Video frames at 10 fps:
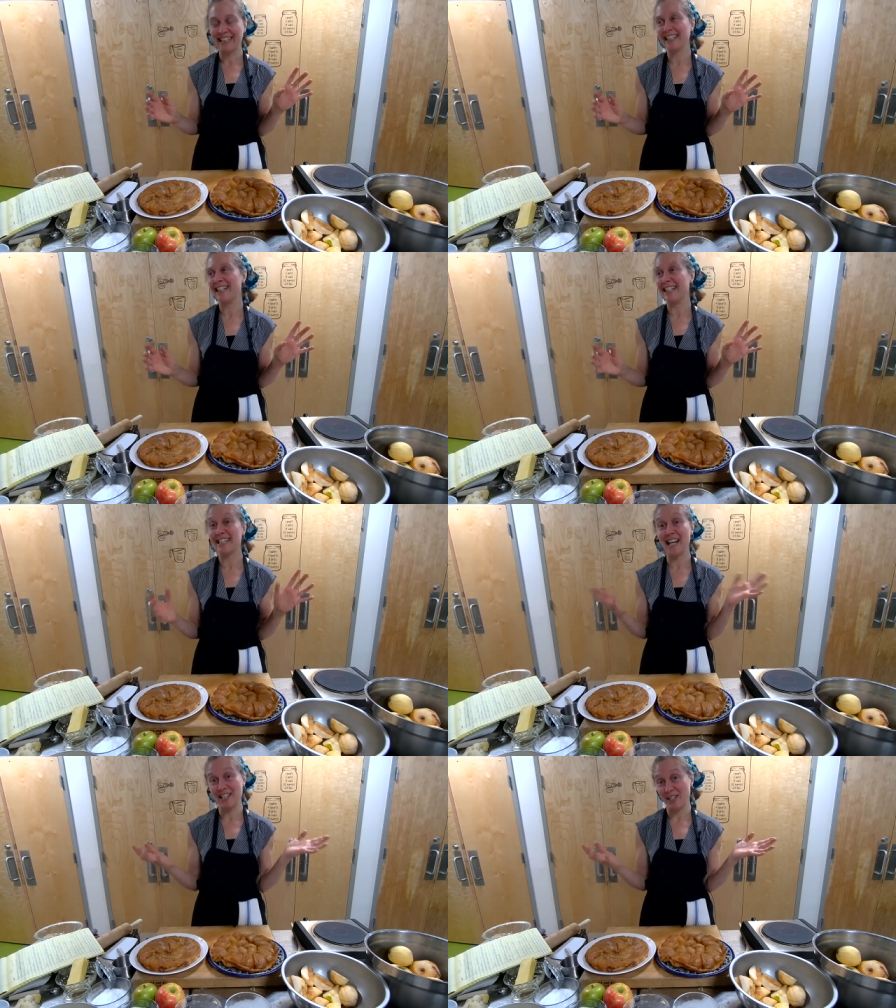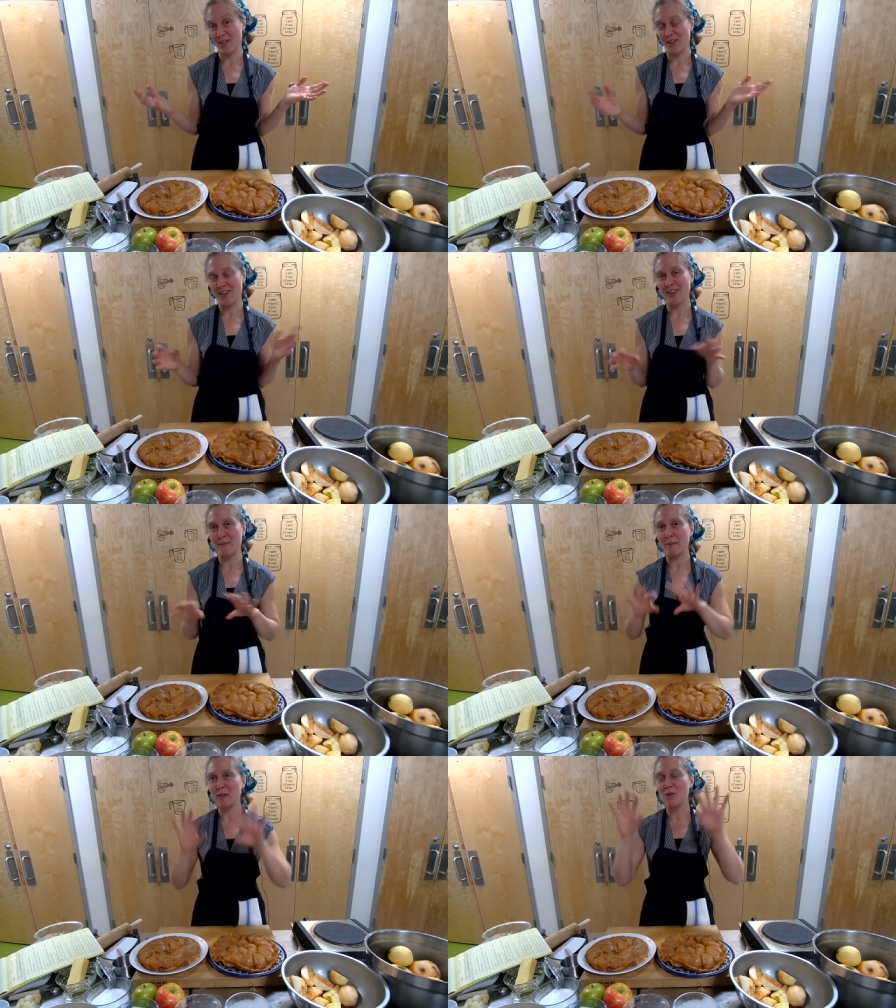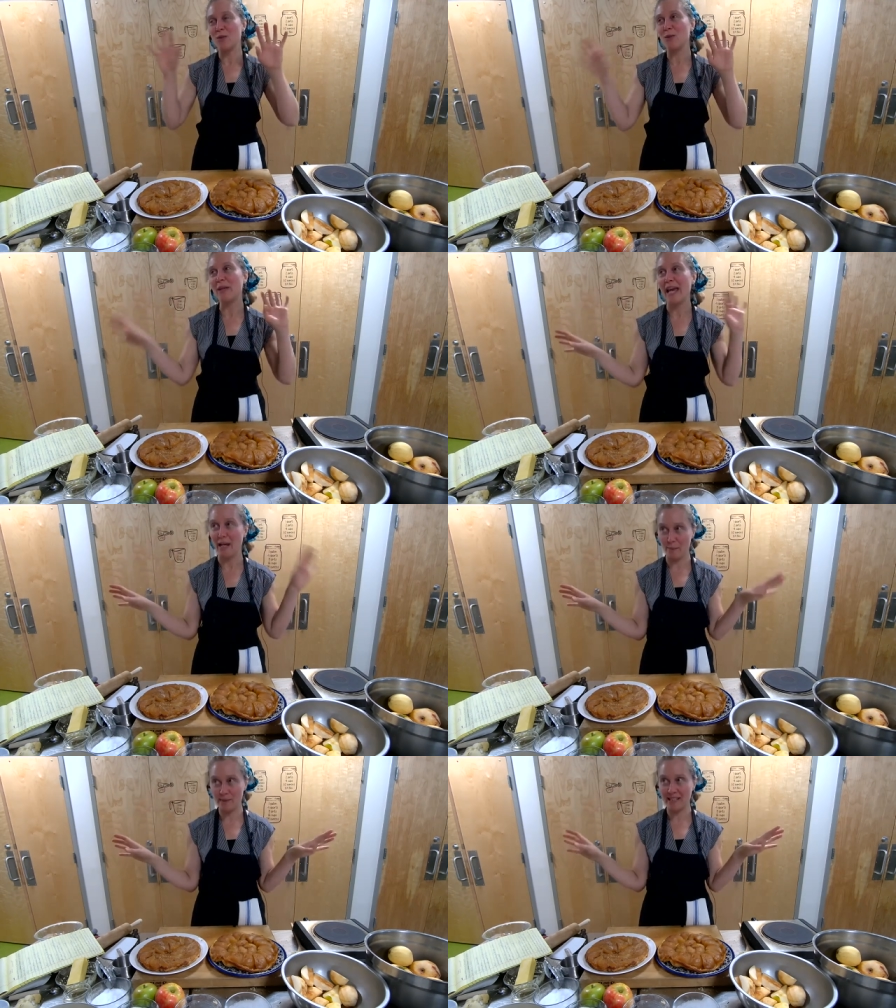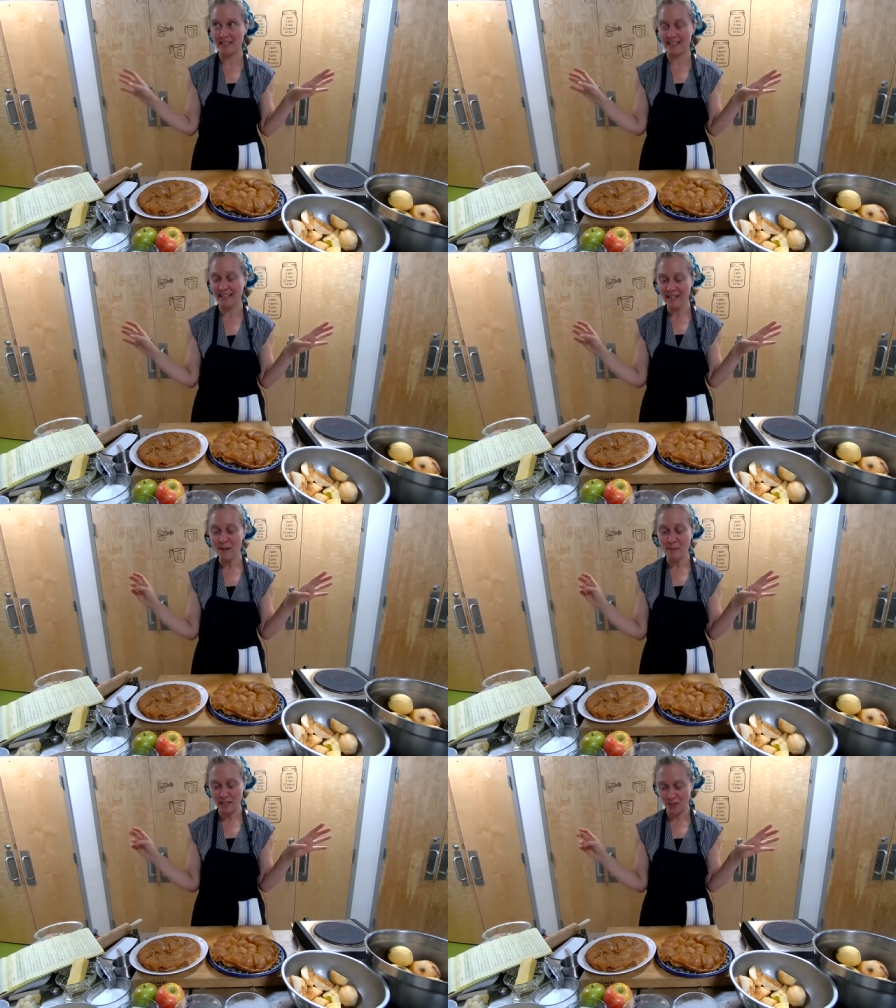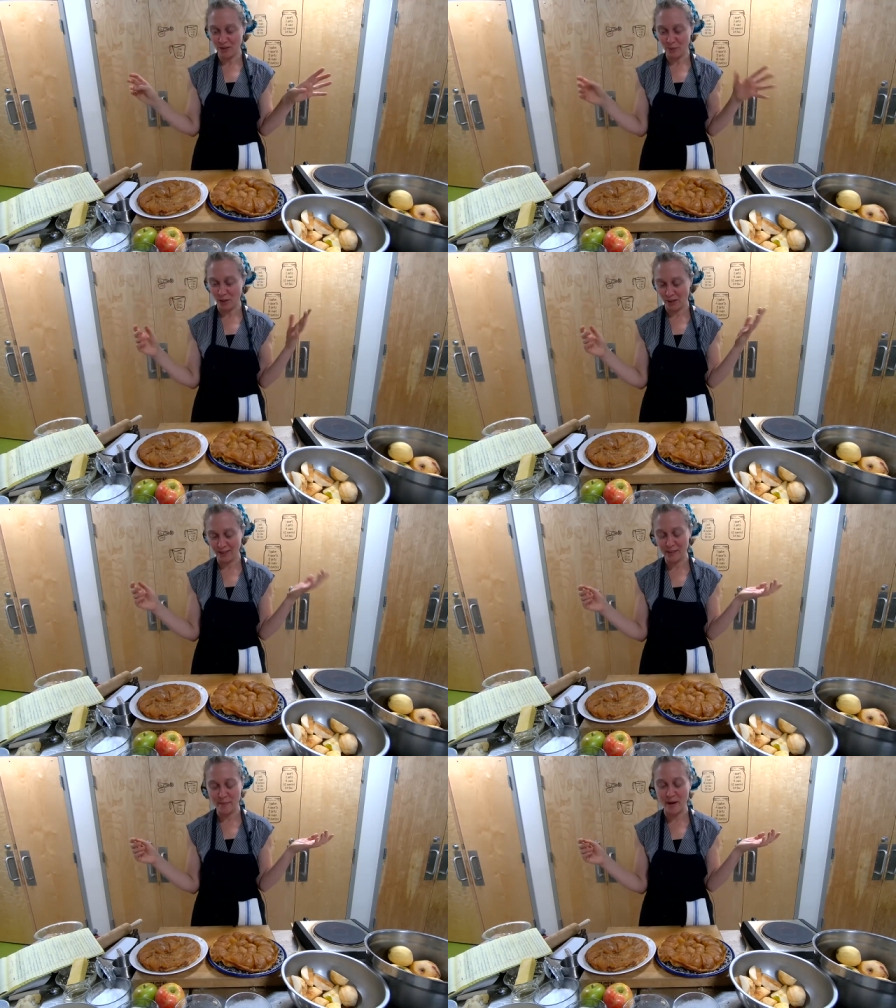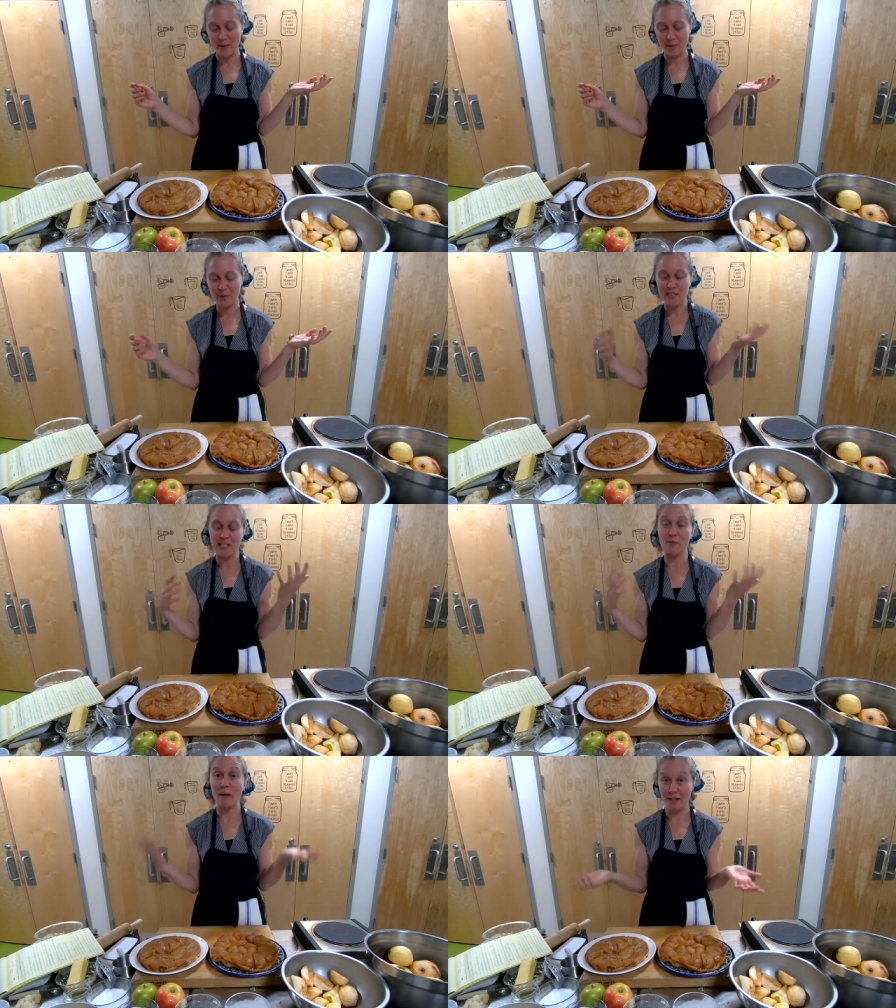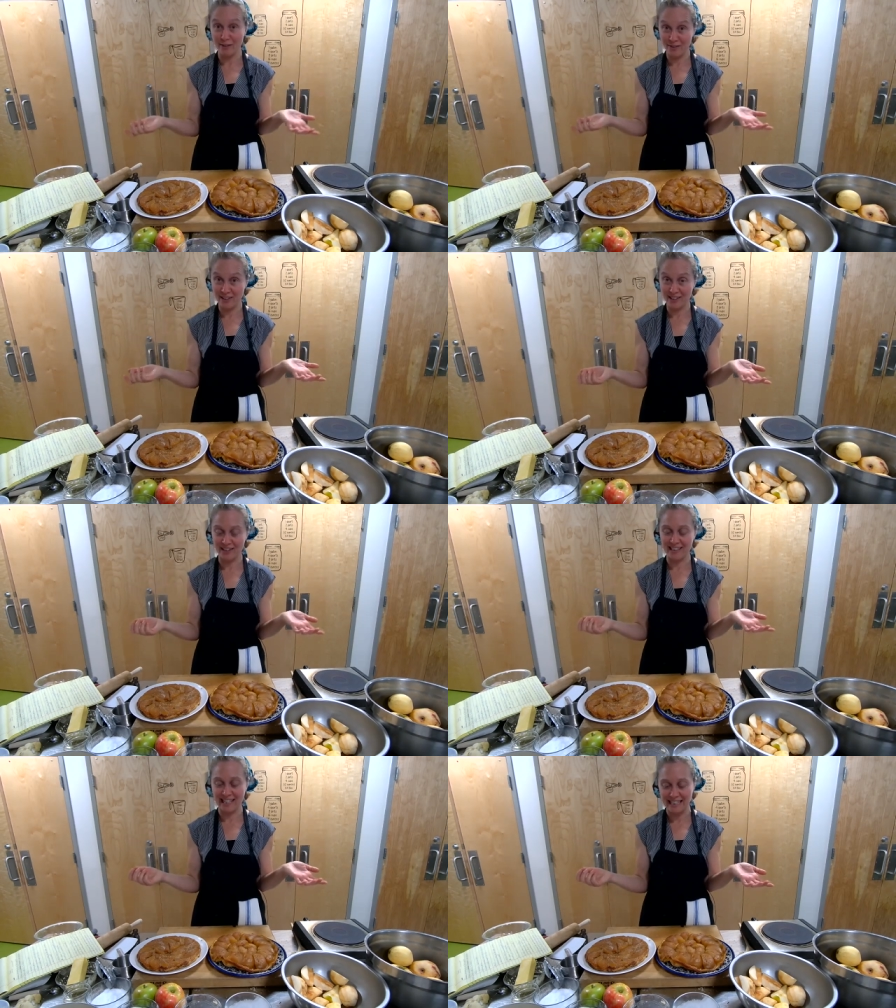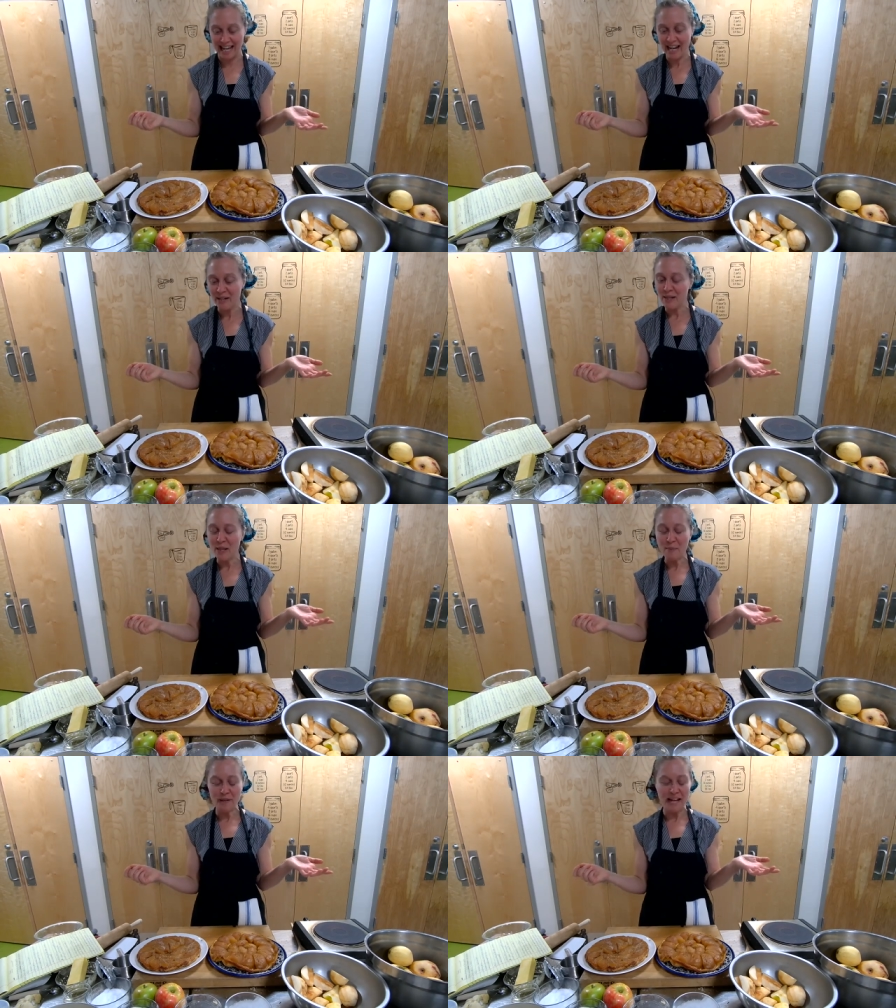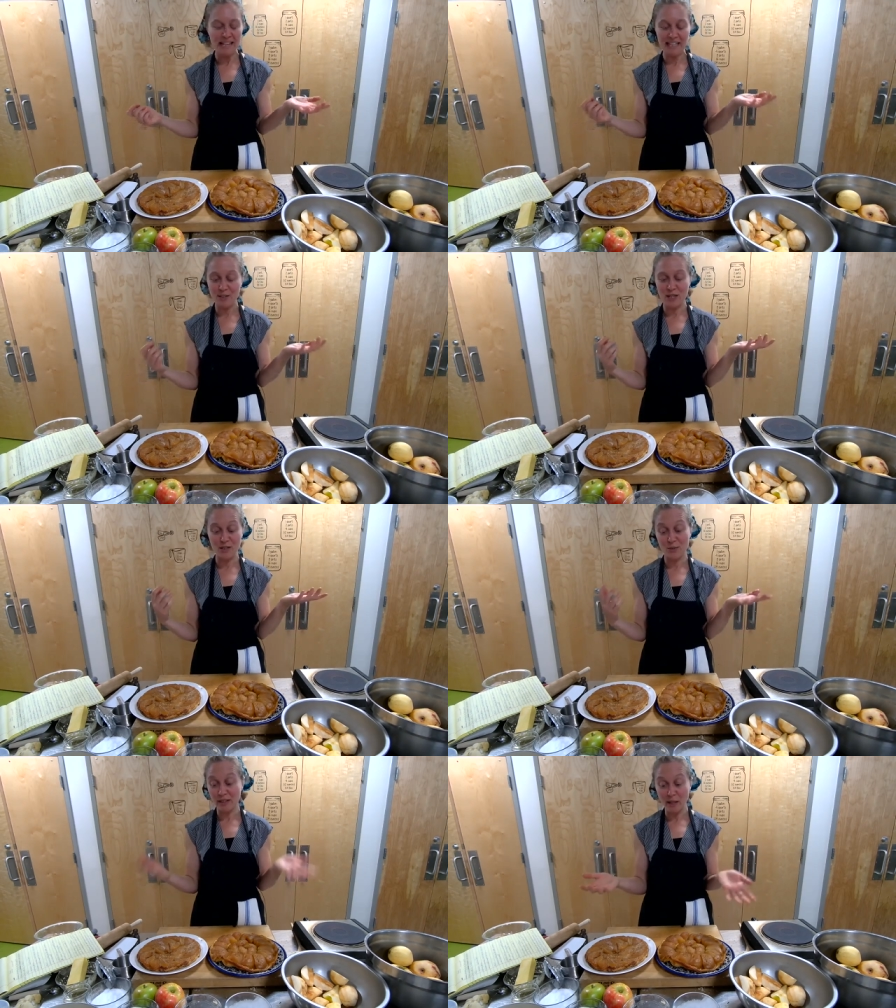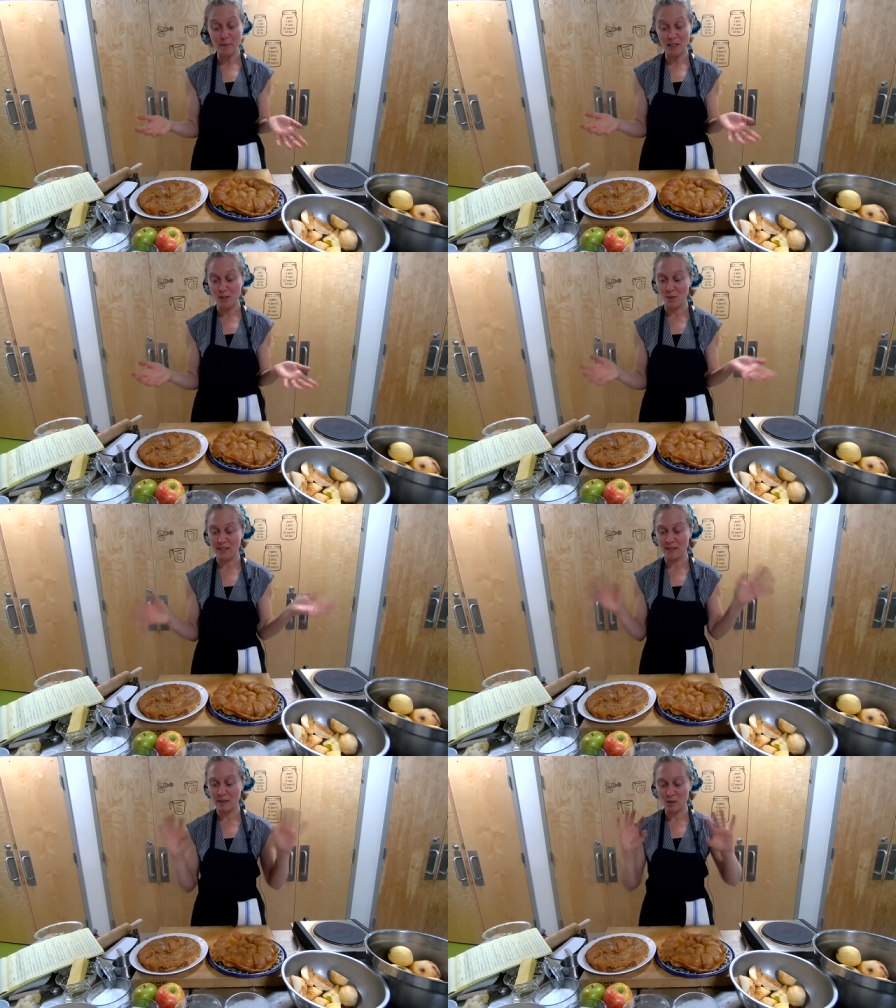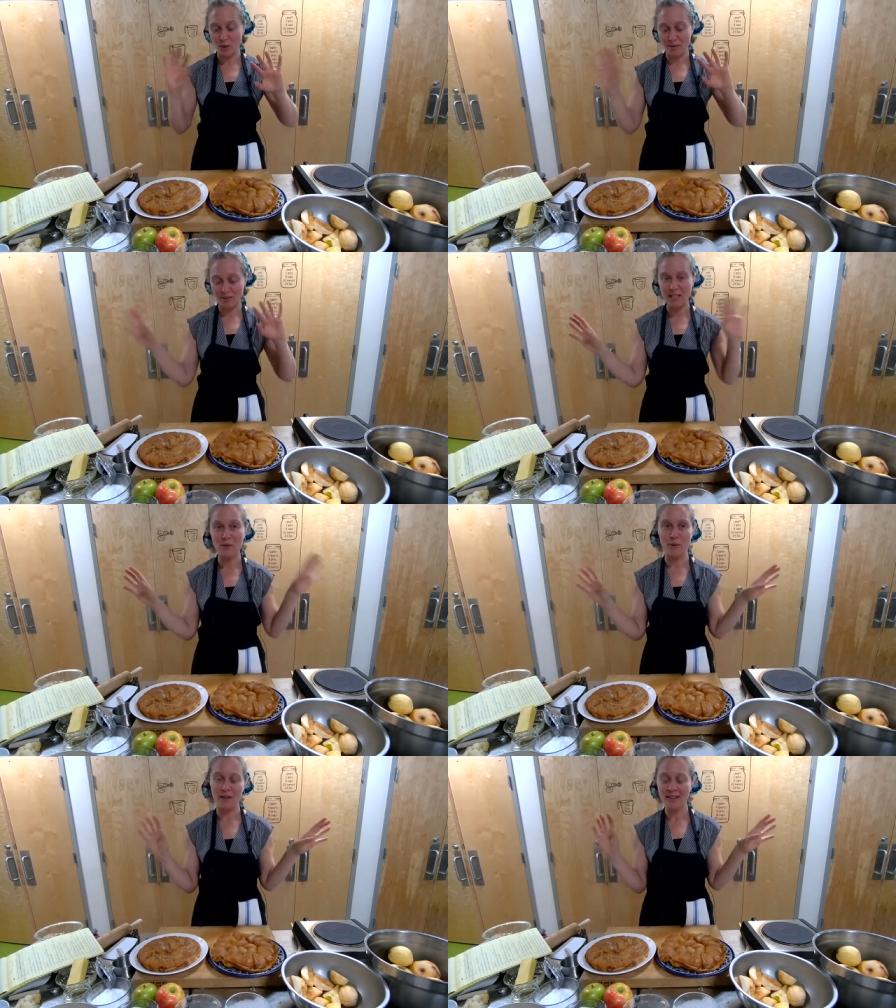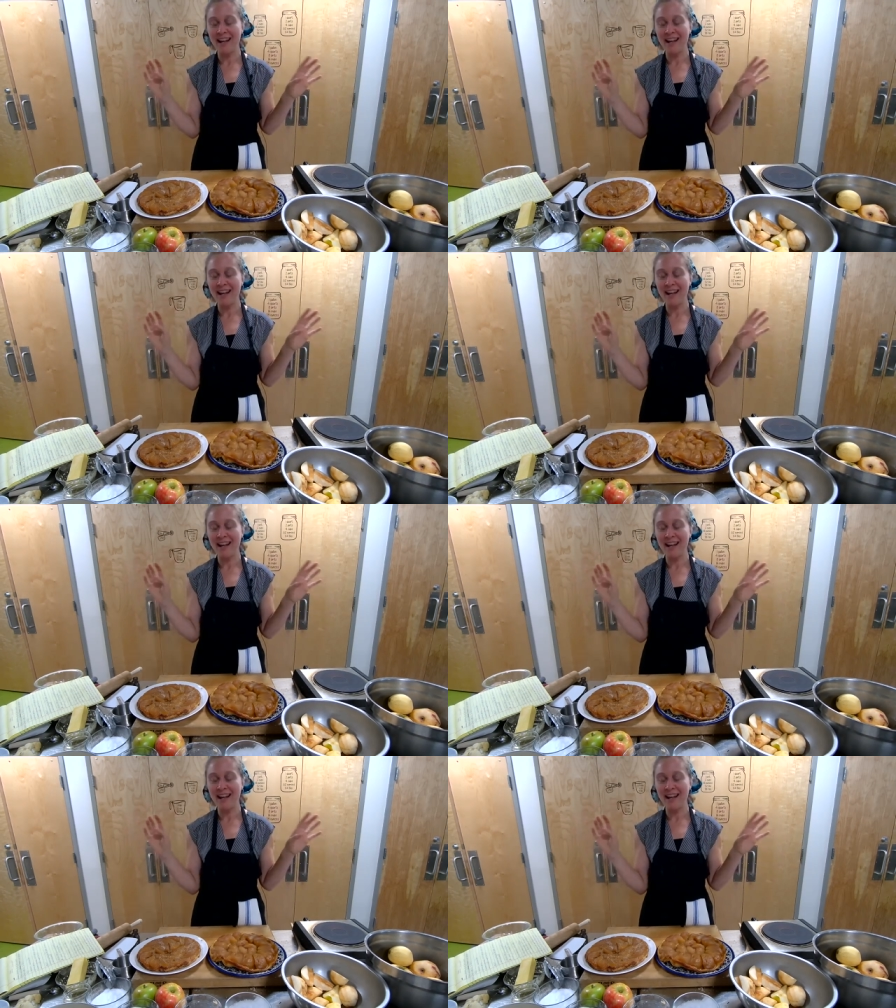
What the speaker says: discussion, or maybe 2 camps in the pastry world about which is better for a tarte tatin, but I think it's really up to you. It's sort of equal.